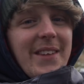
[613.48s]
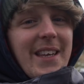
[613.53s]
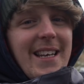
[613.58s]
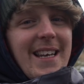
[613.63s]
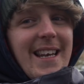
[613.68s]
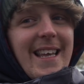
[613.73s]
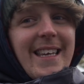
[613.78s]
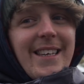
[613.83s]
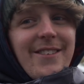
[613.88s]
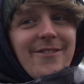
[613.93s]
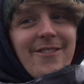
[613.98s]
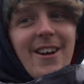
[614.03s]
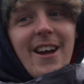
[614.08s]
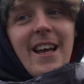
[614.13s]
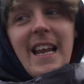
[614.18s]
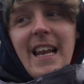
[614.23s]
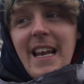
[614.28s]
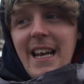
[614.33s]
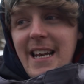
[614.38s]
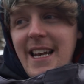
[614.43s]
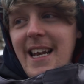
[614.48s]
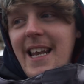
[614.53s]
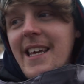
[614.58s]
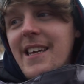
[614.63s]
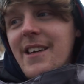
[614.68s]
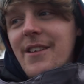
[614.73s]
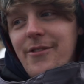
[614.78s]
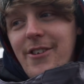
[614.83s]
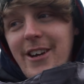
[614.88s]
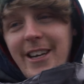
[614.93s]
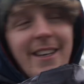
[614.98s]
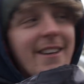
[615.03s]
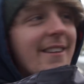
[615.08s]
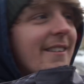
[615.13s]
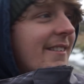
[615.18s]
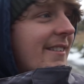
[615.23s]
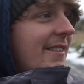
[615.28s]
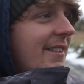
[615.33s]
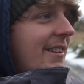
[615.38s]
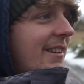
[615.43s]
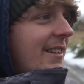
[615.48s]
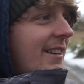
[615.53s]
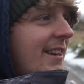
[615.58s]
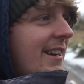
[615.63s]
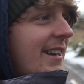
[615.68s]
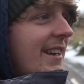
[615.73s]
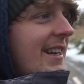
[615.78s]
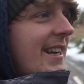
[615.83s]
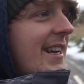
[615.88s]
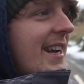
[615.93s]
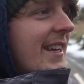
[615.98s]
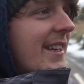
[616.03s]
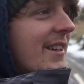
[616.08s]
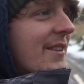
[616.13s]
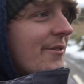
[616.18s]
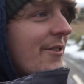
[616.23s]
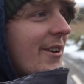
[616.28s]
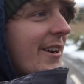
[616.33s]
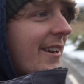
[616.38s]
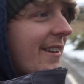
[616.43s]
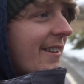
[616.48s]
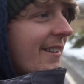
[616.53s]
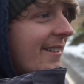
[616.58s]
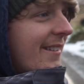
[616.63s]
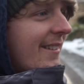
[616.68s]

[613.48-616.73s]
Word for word: Linger wasn't, lingering. lingering.